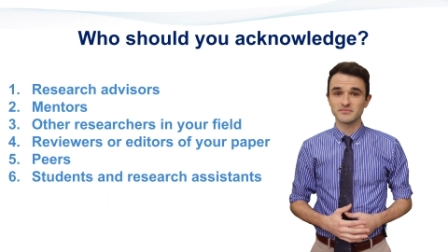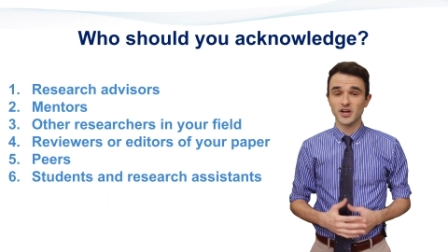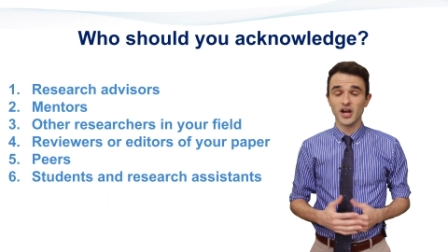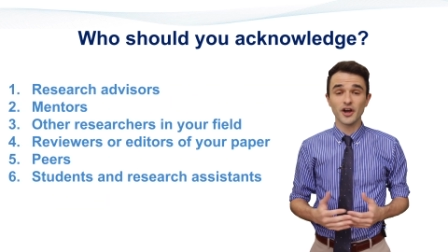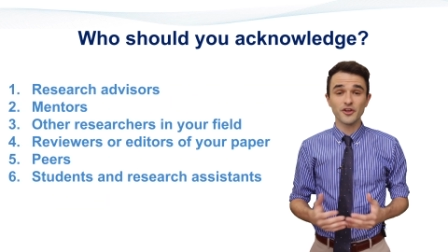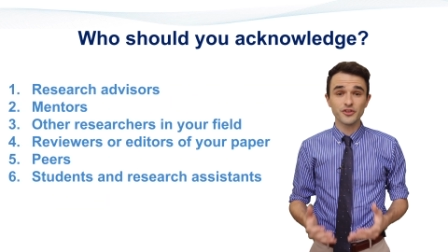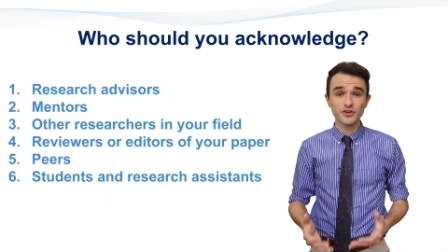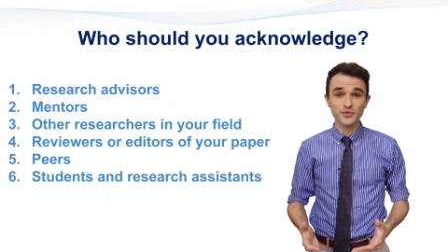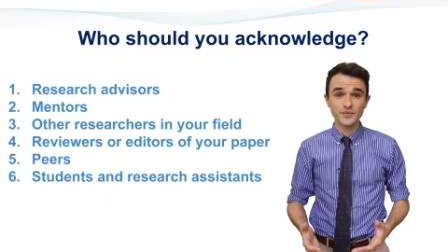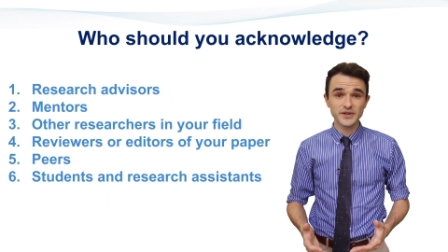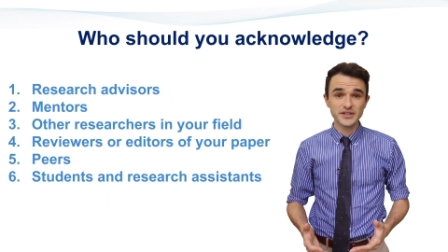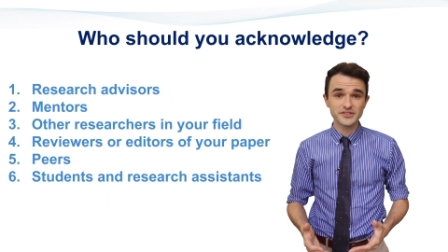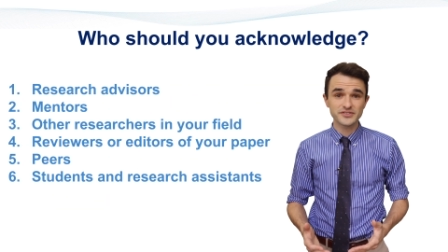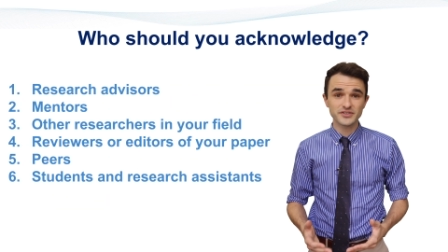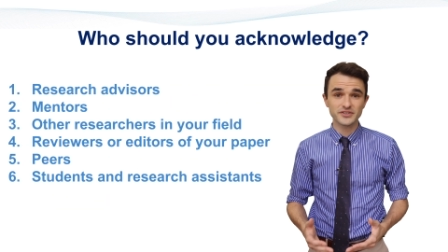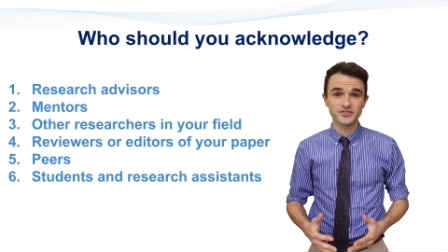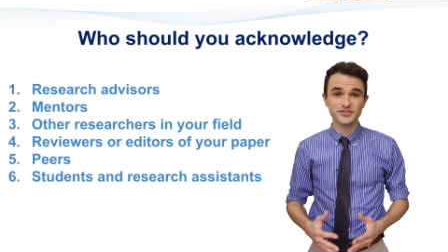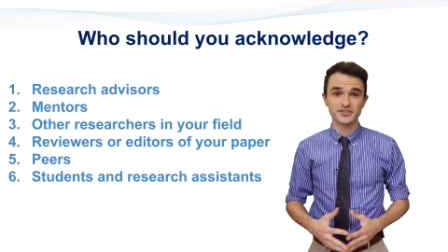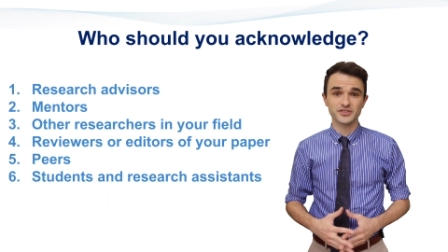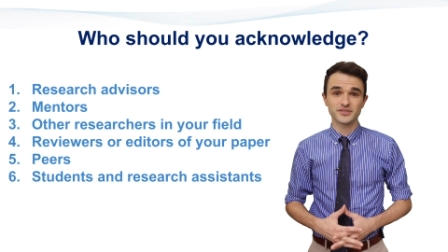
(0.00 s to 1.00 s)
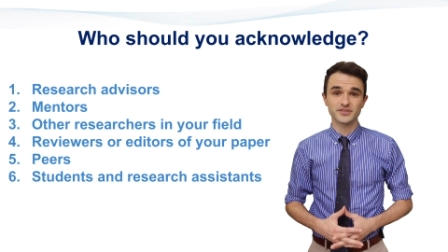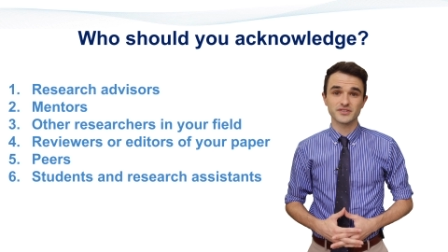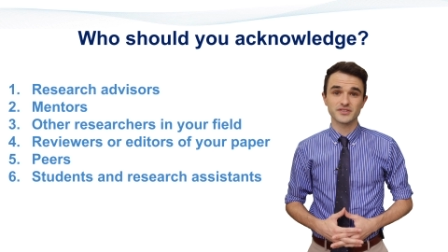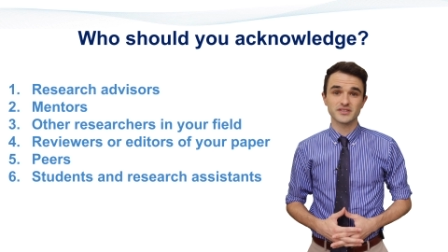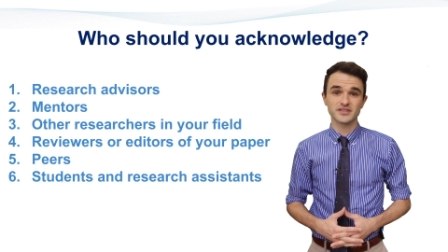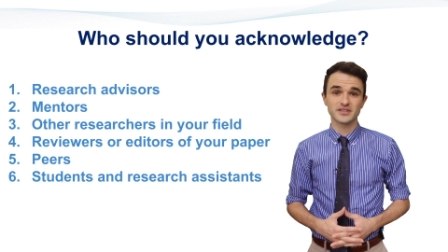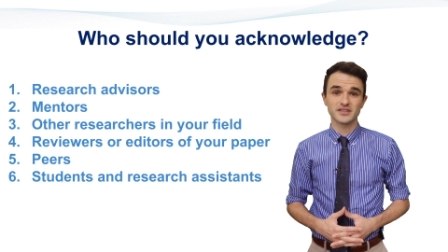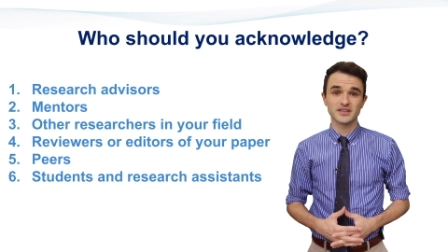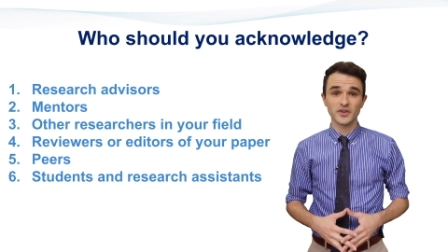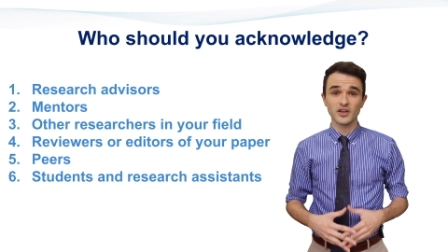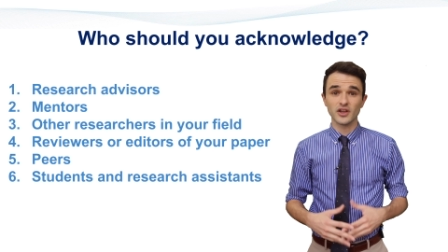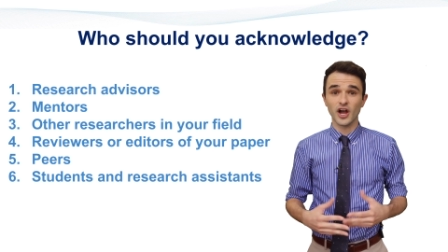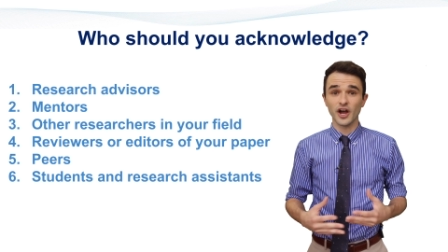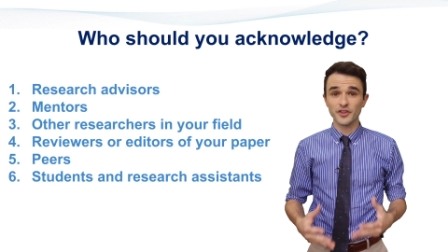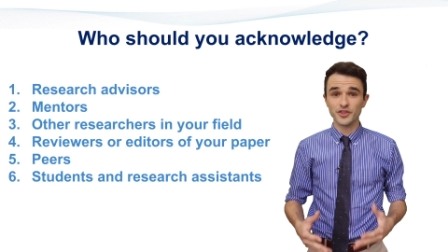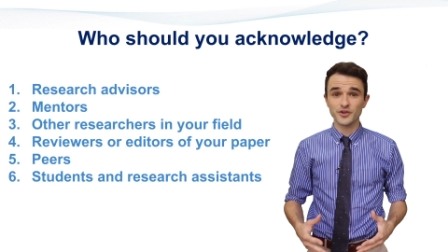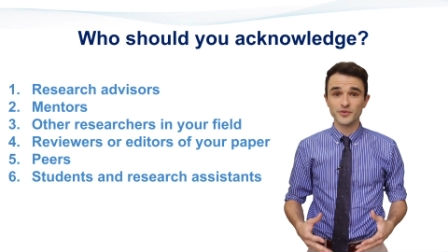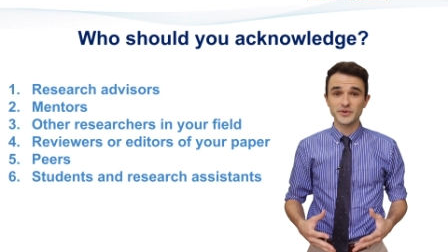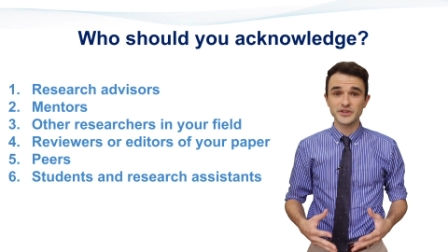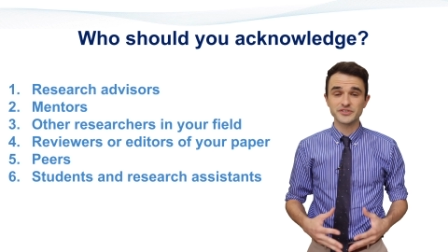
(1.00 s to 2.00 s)
other researchers,
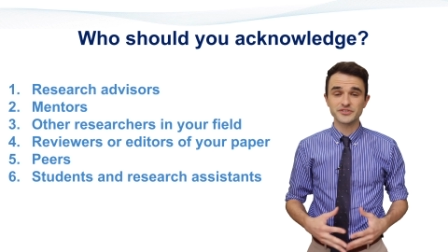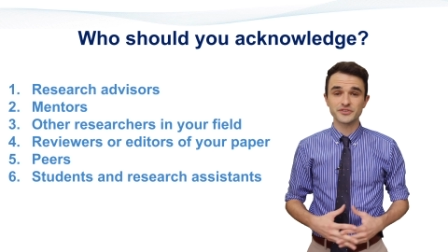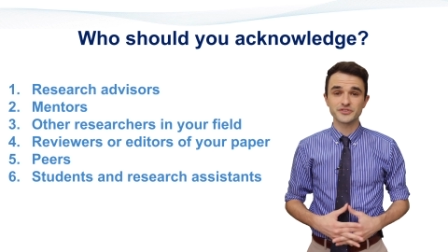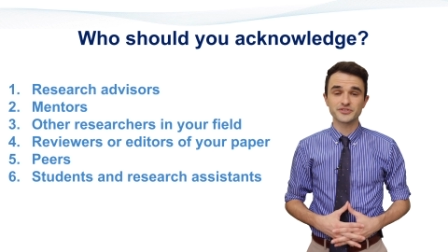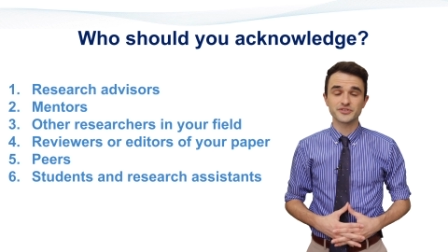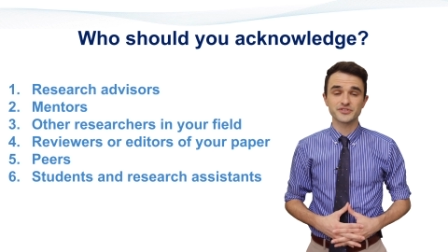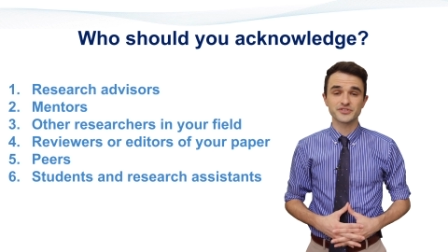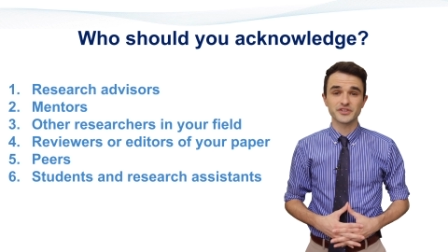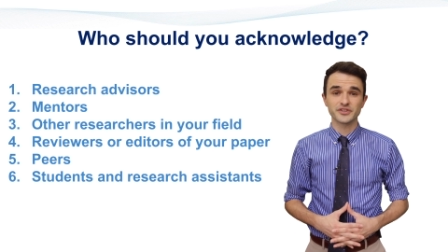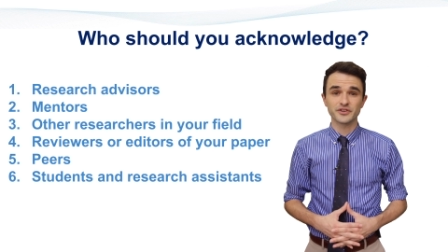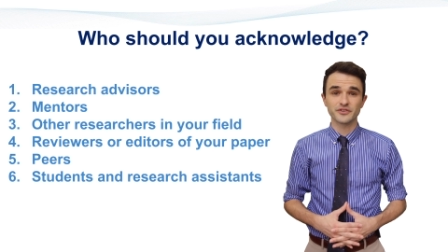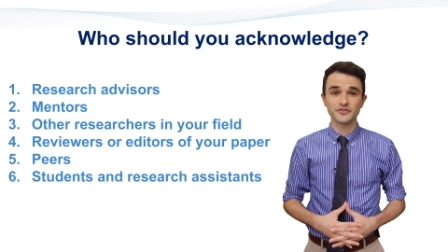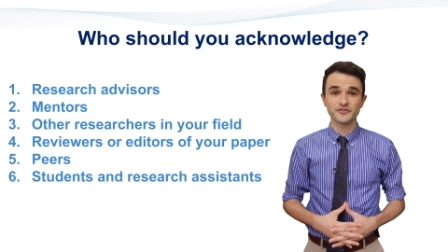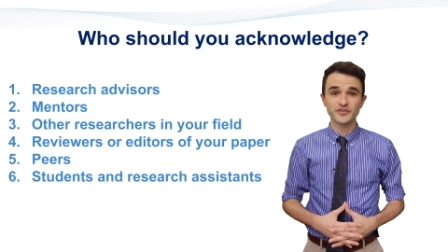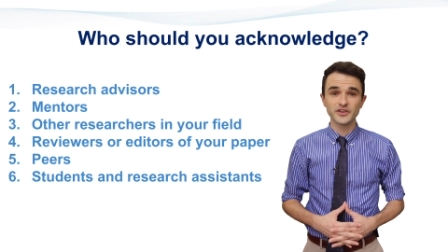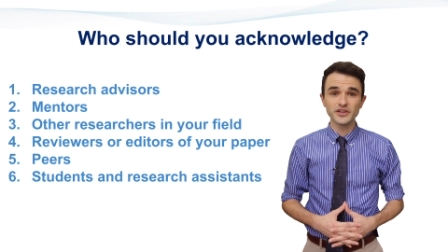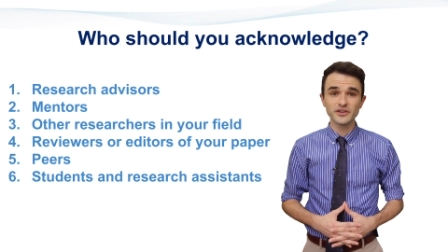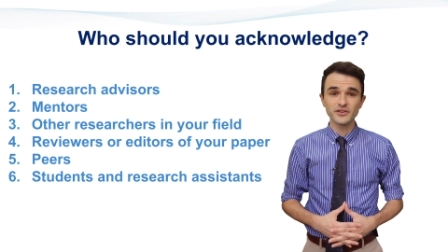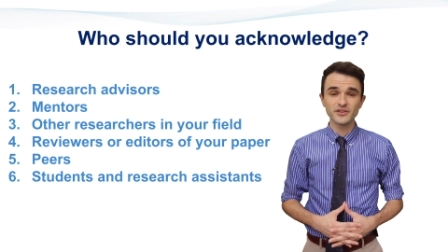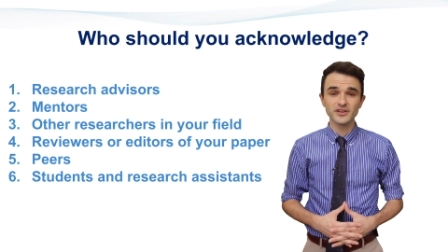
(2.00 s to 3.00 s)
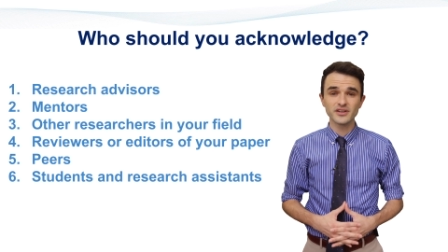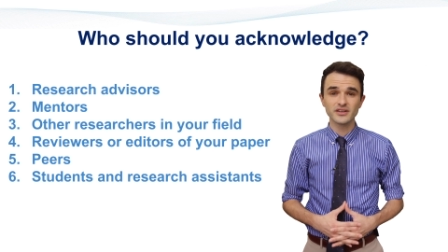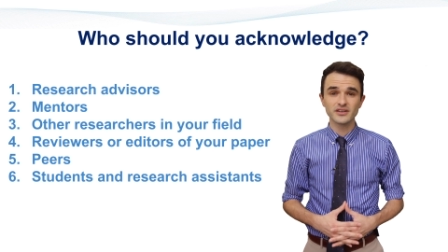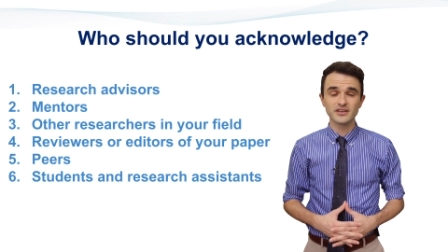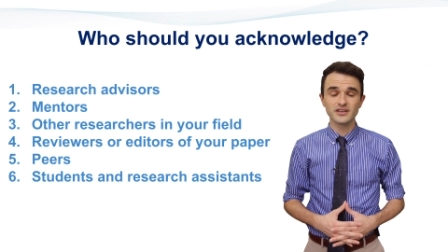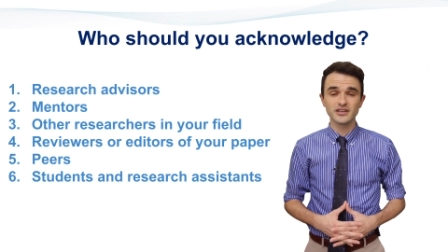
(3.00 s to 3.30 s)
other researchers in your field,